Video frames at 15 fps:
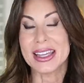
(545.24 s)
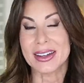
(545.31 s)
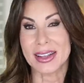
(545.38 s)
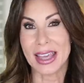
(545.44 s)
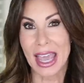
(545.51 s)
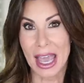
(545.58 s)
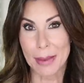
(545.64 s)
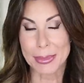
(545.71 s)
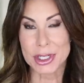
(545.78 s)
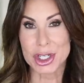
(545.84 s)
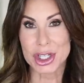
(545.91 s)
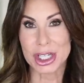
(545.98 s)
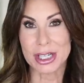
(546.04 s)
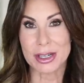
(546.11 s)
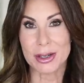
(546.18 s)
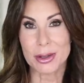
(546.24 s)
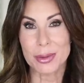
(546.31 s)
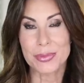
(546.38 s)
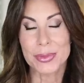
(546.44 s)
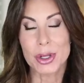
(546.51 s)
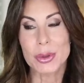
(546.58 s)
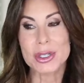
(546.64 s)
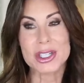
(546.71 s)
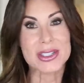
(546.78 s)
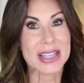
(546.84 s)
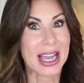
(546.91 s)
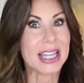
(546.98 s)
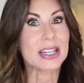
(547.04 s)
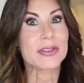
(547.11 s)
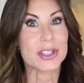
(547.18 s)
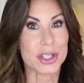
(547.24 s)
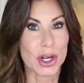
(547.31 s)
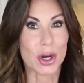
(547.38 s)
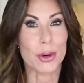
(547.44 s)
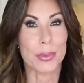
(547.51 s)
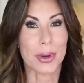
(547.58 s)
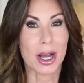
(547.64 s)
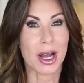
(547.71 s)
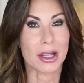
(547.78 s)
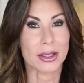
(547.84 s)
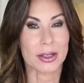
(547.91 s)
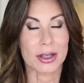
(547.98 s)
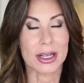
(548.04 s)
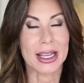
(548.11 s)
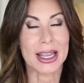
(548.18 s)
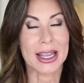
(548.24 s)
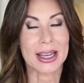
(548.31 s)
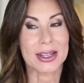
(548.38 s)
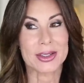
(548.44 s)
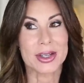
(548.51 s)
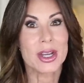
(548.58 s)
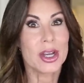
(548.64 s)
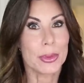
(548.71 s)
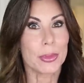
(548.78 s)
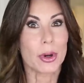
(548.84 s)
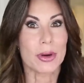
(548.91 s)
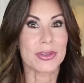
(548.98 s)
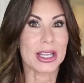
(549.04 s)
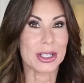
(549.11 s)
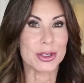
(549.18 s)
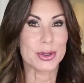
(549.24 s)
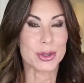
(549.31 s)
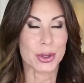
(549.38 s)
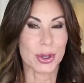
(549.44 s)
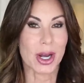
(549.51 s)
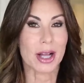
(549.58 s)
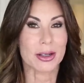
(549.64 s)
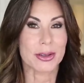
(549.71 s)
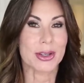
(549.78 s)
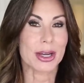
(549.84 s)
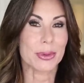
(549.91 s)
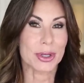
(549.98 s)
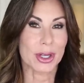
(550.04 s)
in cappuccino, which is kind of a taupe color and more of that neutral color that